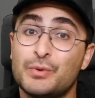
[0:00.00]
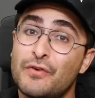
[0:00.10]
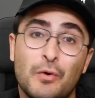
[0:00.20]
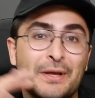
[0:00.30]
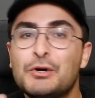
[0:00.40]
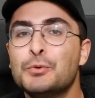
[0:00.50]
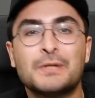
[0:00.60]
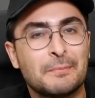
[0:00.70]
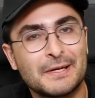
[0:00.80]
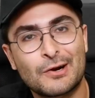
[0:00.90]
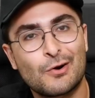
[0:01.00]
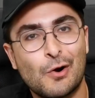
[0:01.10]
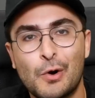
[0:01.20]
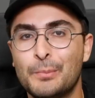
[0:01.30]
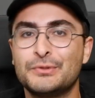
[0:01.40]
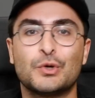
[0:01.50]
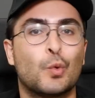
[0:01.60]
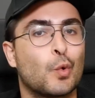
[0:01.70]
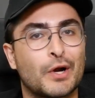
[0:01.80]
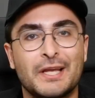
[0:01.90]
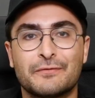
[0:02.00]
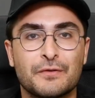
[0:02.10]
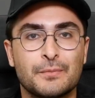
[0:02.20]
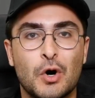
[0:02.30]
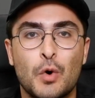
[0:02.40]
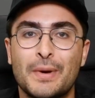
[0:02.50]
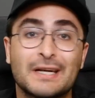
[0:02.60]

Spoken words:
We've all been cooped up in our homes, working from home,